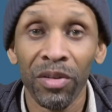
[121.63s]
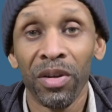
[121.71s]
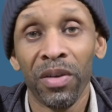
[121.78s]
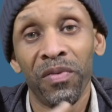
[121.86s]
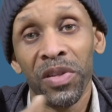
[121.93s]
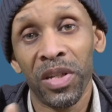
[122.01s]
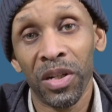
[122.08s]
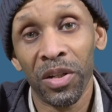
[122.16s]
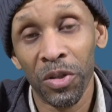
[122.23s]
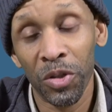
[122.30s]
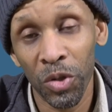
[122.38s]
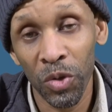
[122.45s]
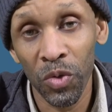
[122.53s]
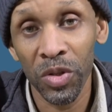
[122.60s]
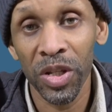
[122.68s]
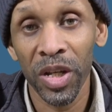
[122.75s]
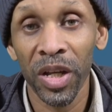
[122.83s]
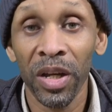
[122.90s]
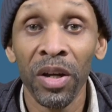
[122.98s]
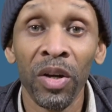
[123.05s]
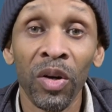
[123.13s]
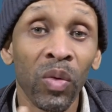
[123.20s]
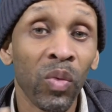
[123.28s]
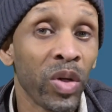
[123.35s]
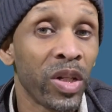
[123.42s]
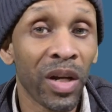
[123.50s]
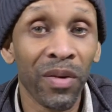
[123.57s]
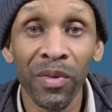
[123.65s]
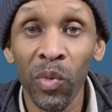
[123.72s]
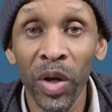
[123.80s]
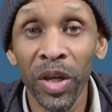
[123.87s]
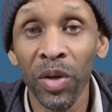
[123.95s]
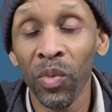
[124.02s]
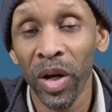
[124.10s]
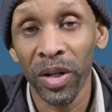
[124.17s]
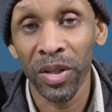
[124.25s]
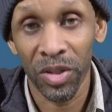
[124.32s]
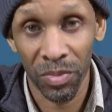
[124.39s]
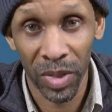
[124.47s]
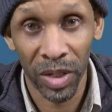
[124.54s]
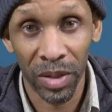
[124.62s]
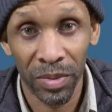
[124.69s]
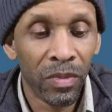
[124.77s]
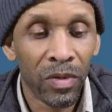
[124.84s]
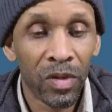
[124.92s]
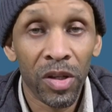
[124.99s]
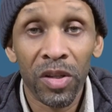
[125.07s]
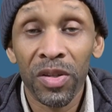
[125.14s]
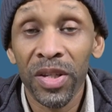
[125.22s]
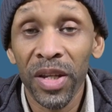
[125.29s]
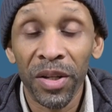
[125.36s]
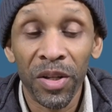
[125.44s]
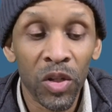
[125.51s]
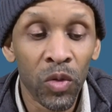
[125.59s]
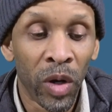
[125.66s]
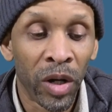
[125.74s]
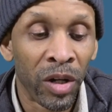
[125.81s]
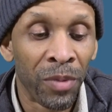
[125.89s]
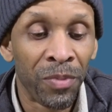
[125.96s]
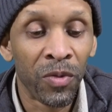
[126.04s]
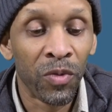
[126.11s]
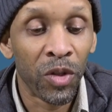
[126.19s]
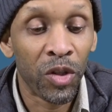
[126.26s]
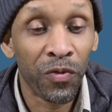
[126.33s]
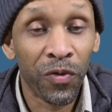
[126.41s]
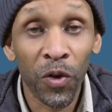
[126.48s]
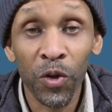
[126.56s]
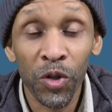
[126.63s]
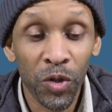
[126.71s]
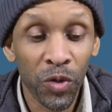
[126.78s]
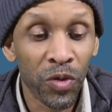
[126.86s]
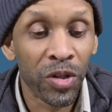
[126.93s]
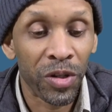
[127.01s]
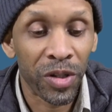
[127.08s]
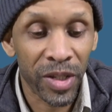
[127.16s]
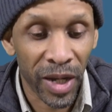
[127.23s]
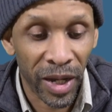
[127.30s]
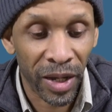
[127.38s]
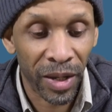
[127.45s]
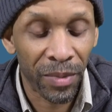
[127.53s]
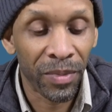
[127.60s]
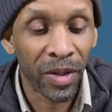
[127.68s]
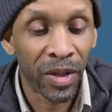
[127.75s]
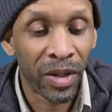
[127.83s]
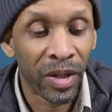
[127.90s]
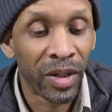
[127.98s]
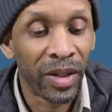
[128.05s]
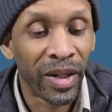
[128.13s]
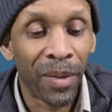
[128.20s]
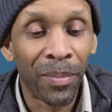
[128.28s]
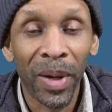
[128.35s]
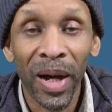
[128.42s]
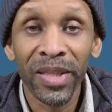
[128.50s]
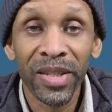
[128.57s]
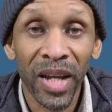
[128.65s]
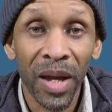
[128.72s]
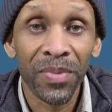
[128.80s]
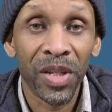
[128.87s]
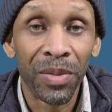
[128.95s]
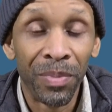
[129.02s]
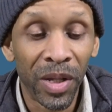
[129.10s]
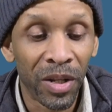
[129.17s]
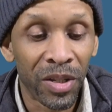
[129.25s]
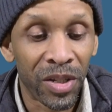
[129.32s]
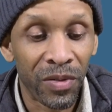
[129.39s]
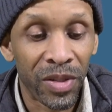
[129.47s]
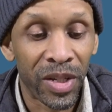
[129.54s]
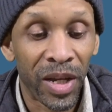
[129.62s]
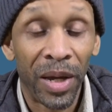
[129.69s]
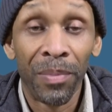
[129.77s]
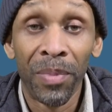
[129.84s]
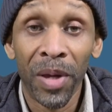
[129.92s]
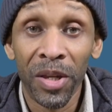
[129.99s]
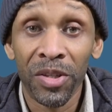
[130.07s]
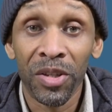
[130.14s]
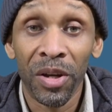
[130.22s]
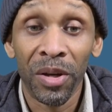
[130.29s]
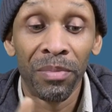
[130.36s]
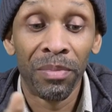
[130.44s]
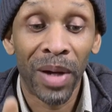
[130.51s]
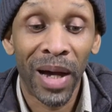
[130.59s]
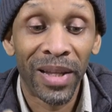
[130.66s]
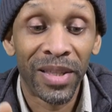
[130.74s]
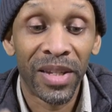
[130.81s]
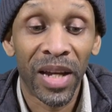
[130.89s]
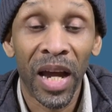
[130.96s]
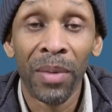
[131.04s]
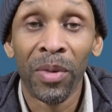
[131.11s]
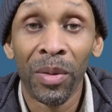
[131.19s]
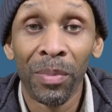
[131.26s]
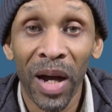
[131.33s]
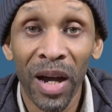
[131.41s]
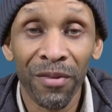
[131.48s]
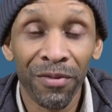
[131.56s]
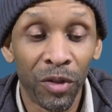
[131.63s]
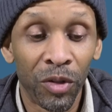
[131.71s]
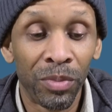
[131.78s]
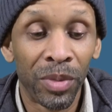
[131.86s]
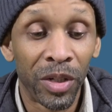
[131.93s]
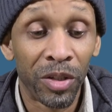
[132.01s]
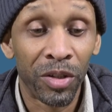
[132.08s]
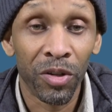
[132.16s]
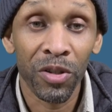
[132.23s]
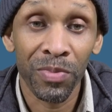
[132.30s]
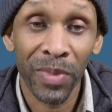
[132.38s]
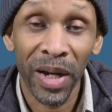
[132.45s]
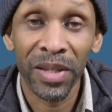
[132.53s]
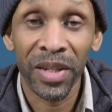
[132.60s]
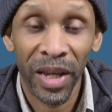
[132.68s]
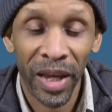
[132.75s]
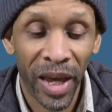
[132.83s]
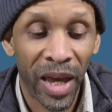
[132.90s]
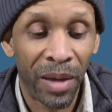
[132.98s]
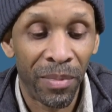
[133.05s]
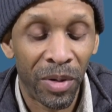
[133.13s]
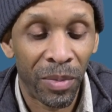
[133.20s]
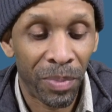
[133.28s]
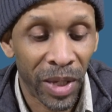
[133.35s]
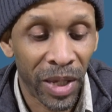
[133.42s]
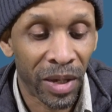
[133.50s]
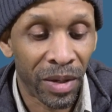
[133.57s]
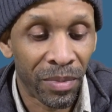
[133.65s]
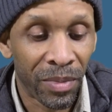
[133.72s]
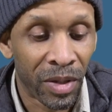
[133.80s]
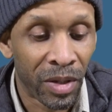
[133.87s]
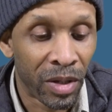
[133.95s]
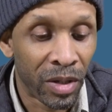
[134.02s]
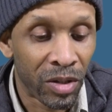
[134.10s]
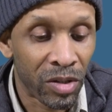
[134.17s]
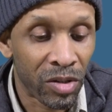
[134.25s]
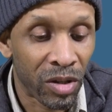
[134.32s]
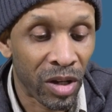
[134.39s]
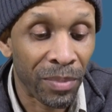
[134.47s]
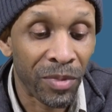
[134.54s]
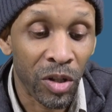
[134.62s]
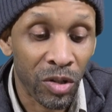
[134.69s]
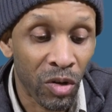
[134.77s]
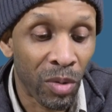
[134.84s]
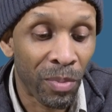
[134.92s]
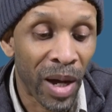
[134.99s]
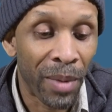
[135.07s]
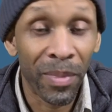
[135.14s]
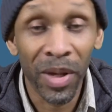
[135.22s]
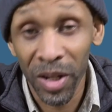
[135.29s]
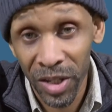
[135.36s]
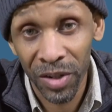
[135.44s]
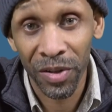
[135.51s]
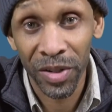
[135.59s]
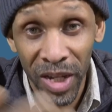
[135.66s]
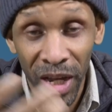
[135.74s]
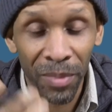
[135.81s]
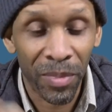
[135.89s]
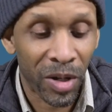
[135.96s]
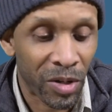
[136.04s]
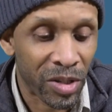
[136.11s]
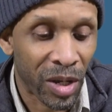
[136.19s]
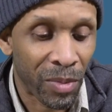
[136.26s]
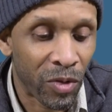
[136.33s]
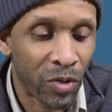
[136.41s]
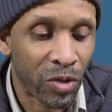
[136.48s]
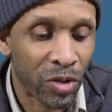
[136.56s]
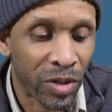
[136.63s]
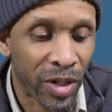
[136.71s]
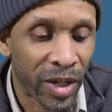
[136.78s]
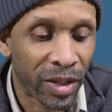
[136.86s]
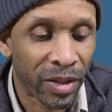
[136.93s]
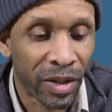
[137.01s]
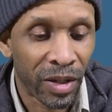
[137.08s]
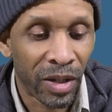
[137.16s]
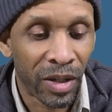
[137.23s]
or every single Tuesday, whichever way you want it to be. So to set this one up, you would first choose your time. Now my time's a military time based on my time on my phone, but yours might say AM or PM. So I'm just going by military time because I'm used to that.